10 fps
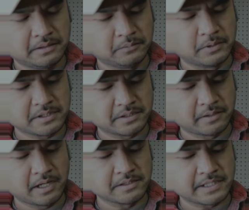Once the
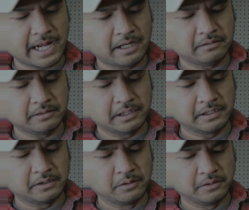round is out,
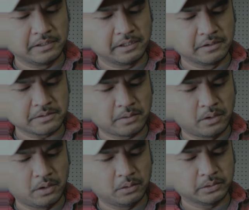it goes
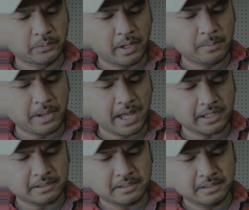all the way
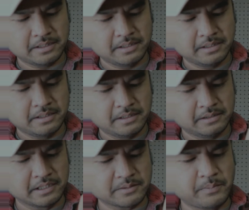back,
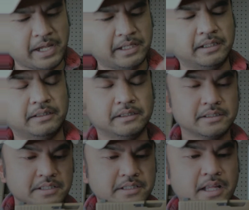thus making
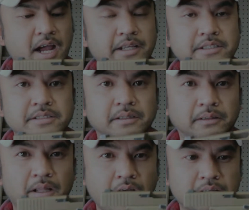the slide
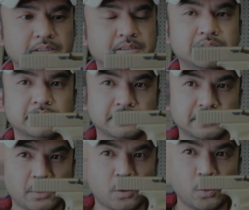lock
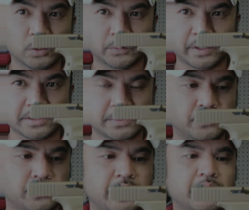all the way to the
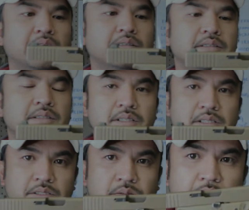rear.
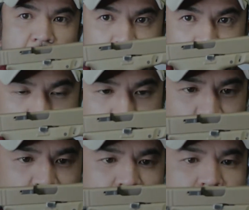So now your
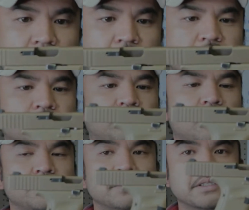8 cycles of
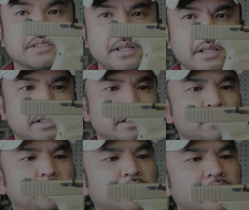functions
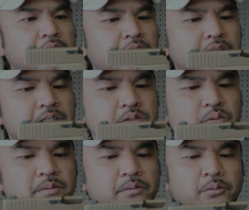completed in this
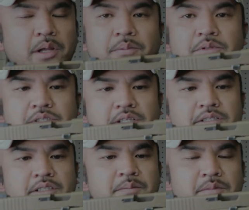weapon
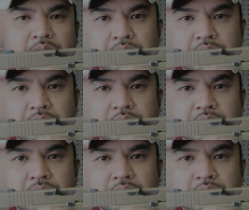system.